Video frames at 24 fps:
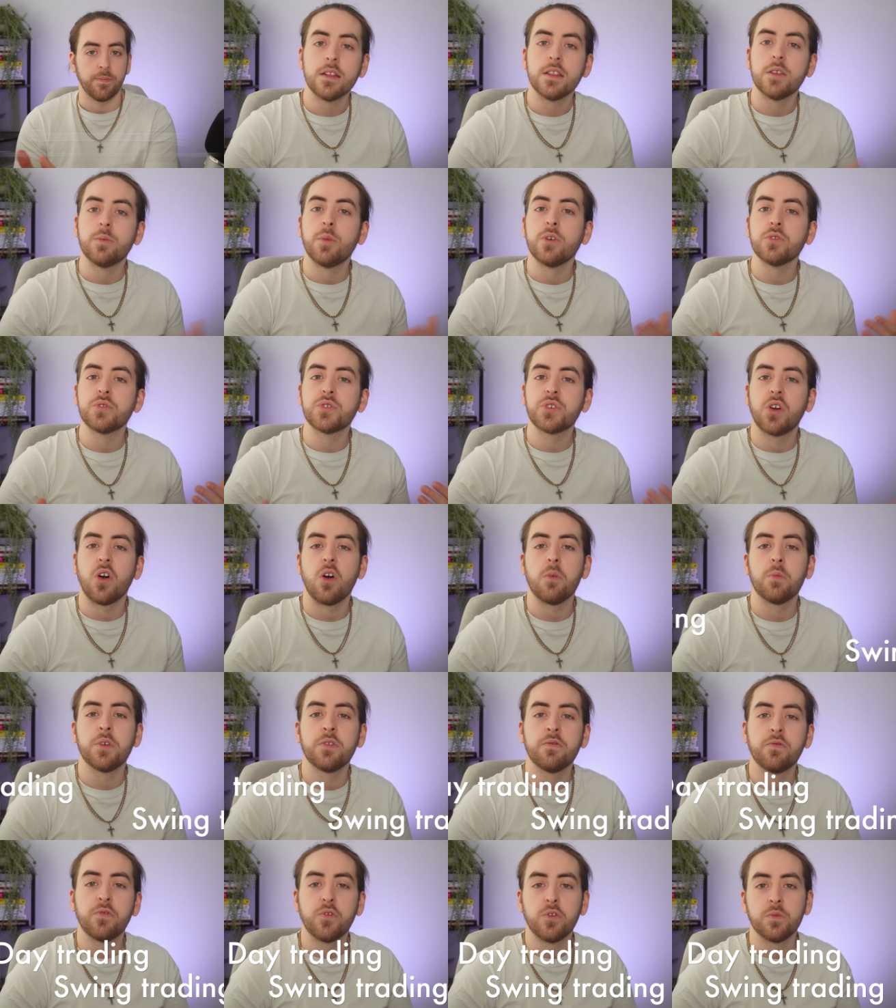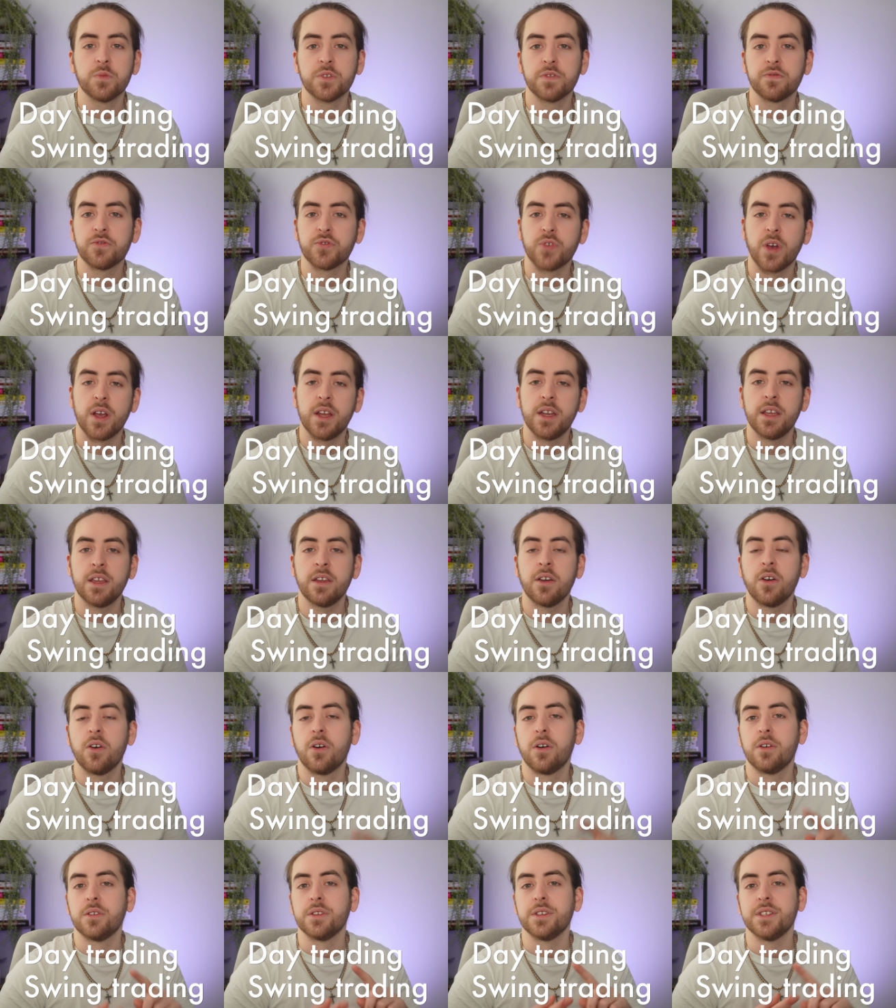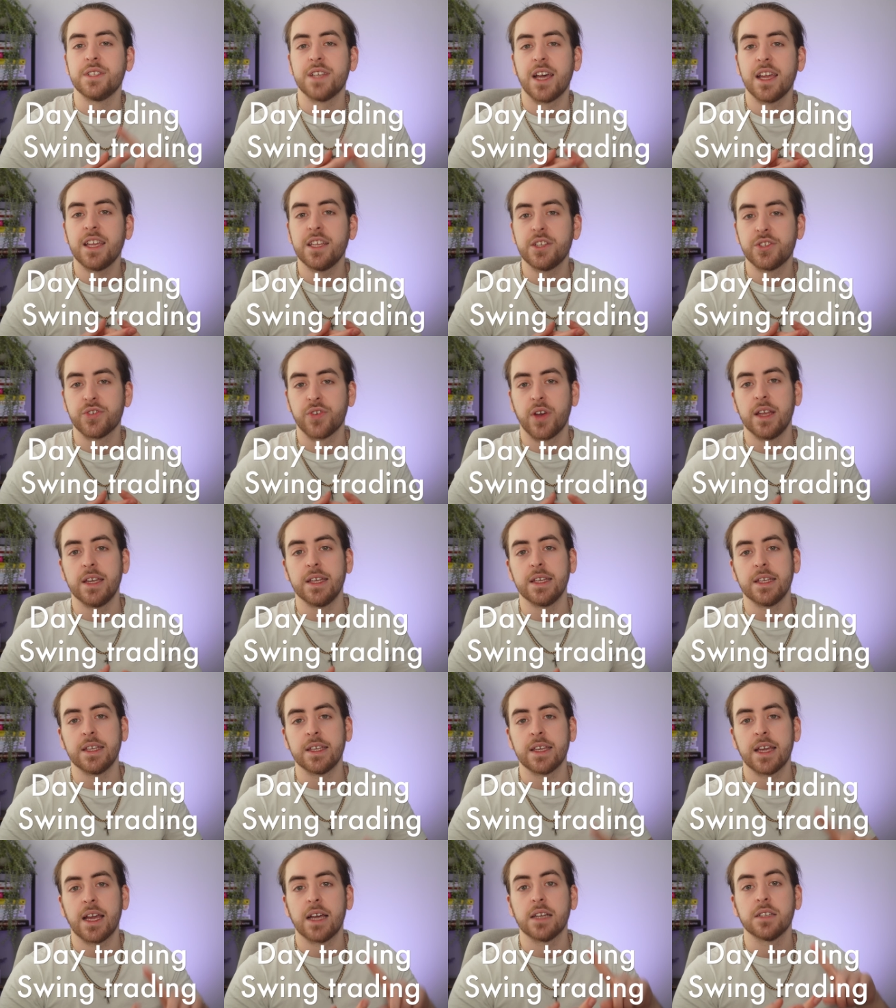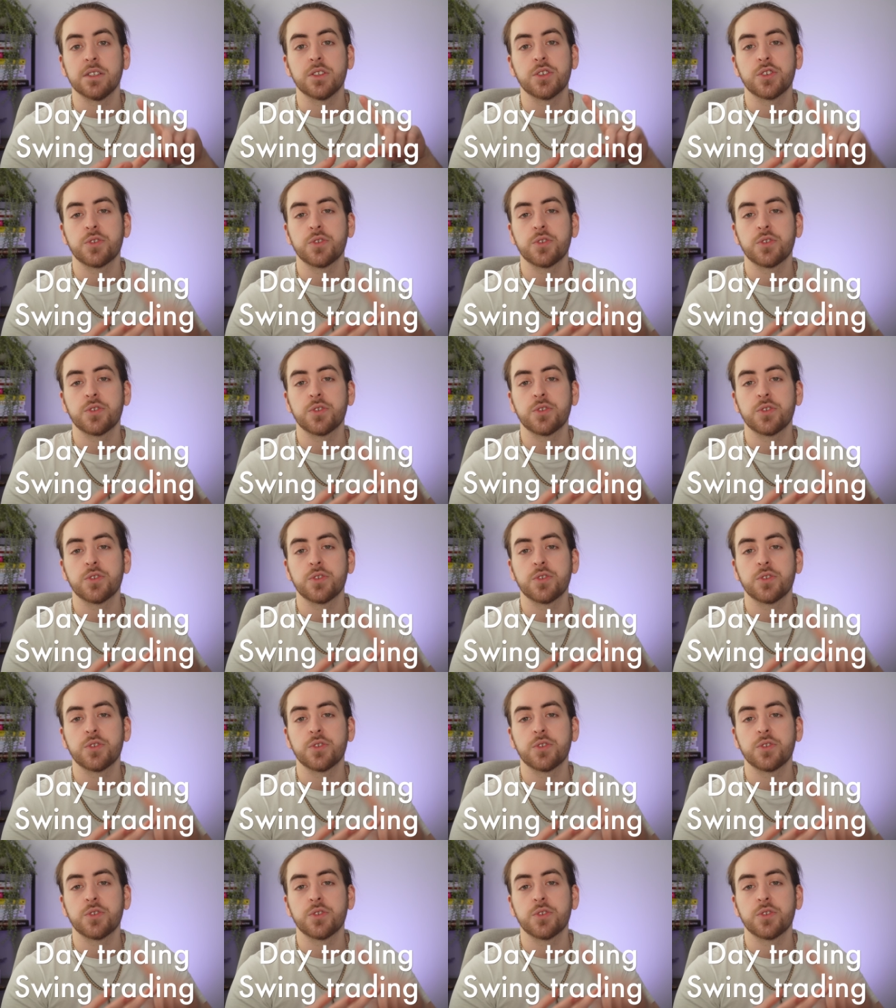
The most common forms of trading are day trading and